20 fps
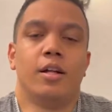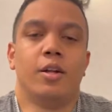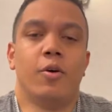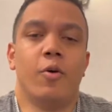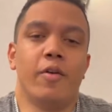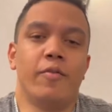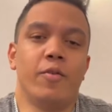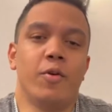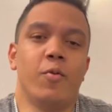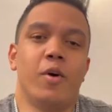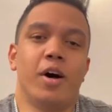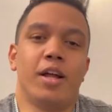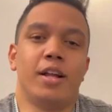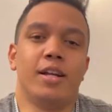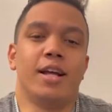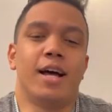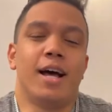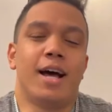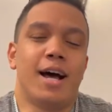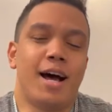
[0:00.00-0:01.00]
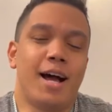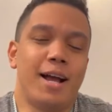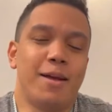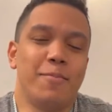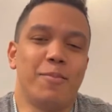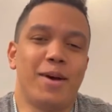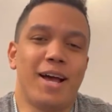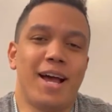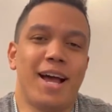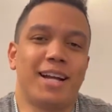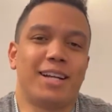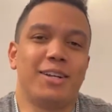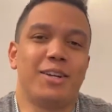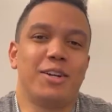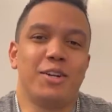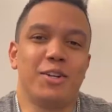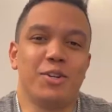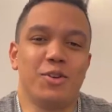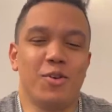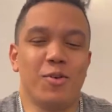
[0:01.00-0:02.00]
Hello everyone, I'm
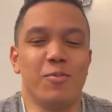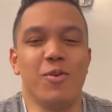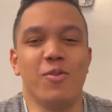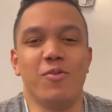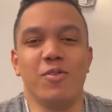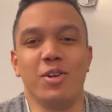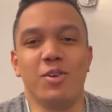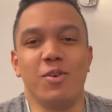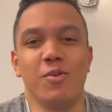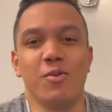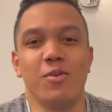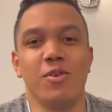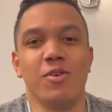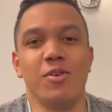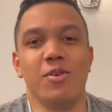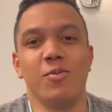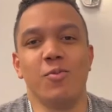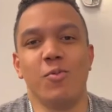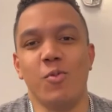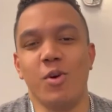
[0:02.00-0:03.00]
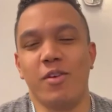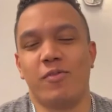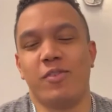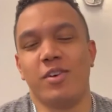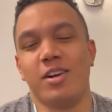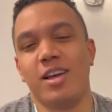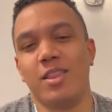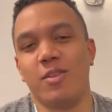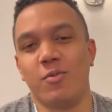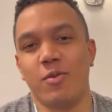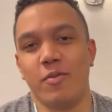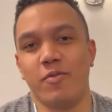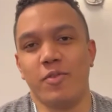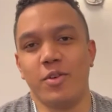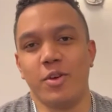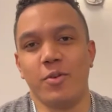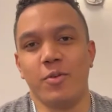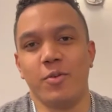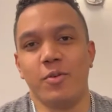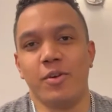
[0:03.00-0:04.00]
back, your movie guru, with another
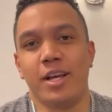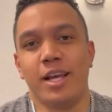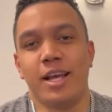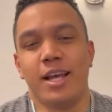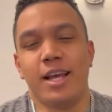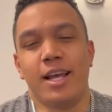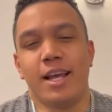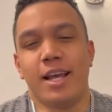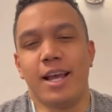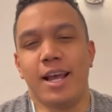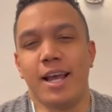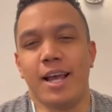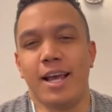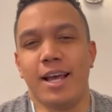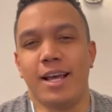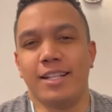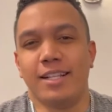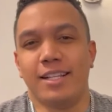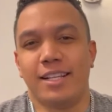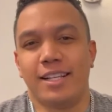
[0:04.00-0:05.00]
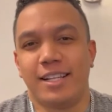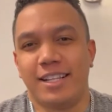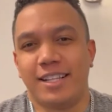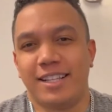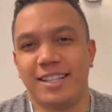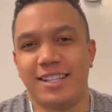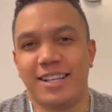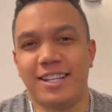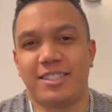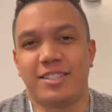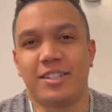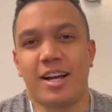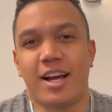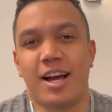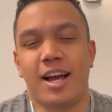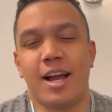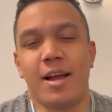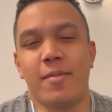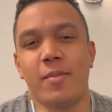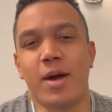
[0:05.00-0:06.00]
review. And this
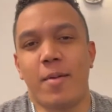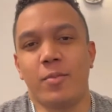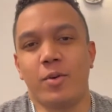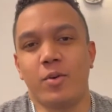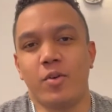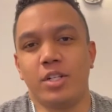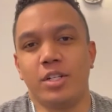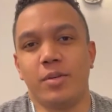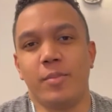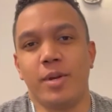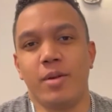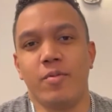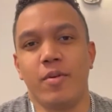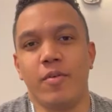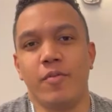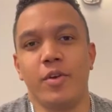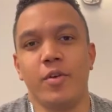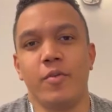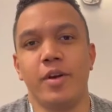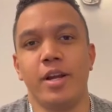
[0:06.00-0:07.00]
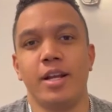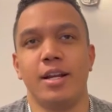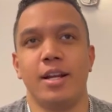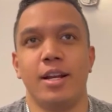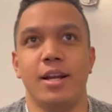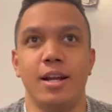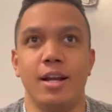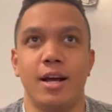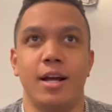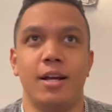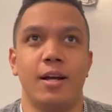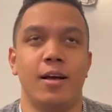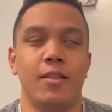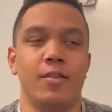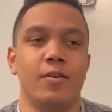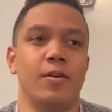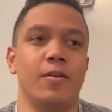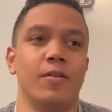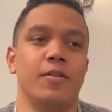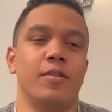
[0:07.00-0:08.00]
time I'm going to be reviewing none
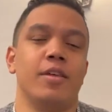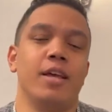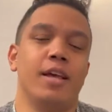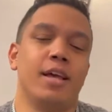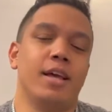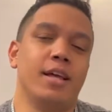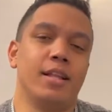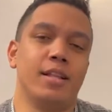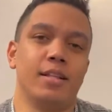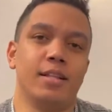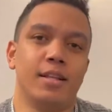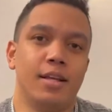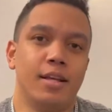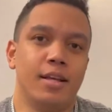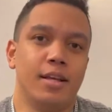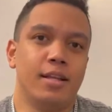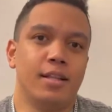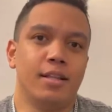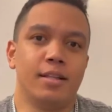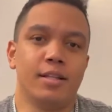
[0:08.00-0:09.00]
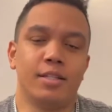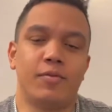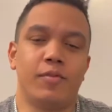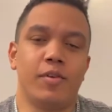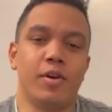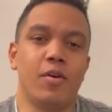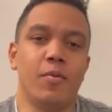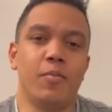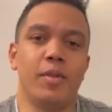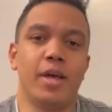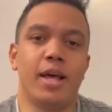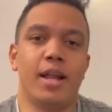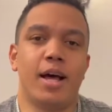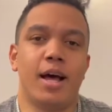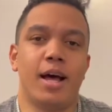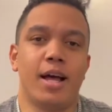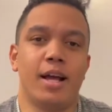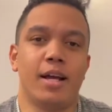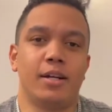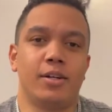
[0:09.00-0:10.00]
other than this film that
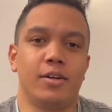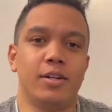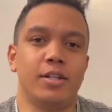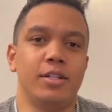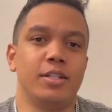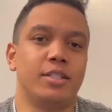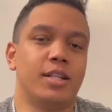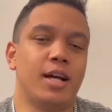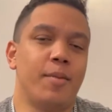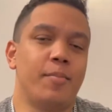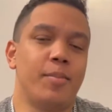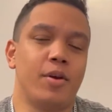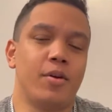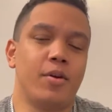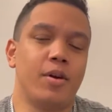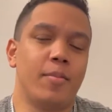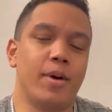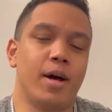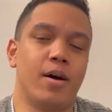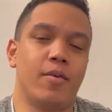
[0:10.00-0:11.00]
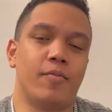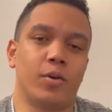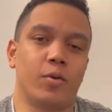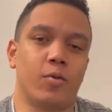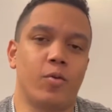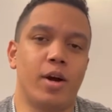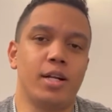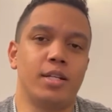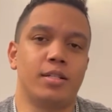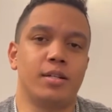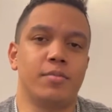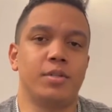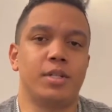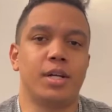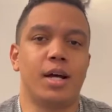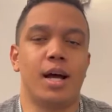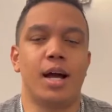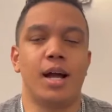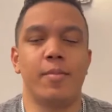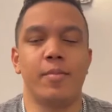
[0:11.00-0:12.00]
I couldn't stop hearing about for quite some
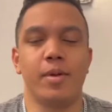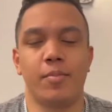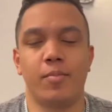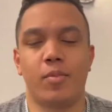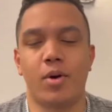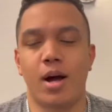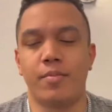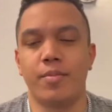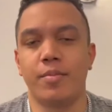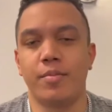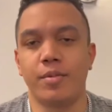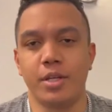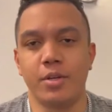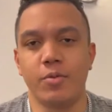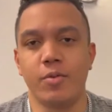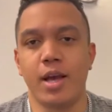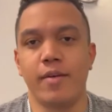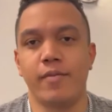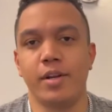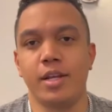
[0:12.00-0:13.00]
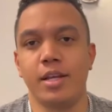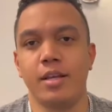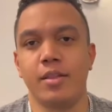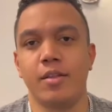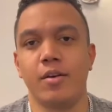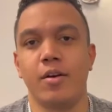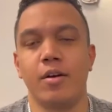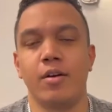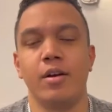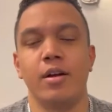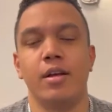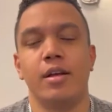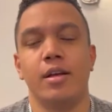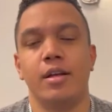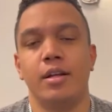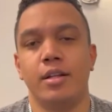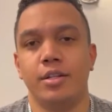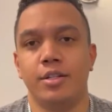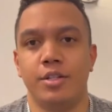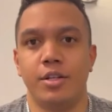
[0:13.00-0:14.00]
time, and probably you haven't either,
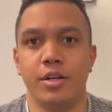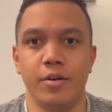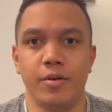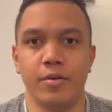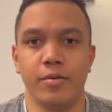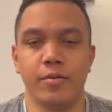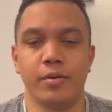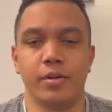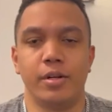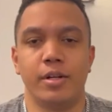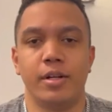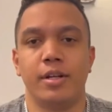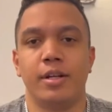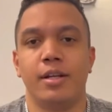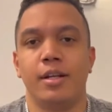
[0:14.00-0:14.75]
Dune.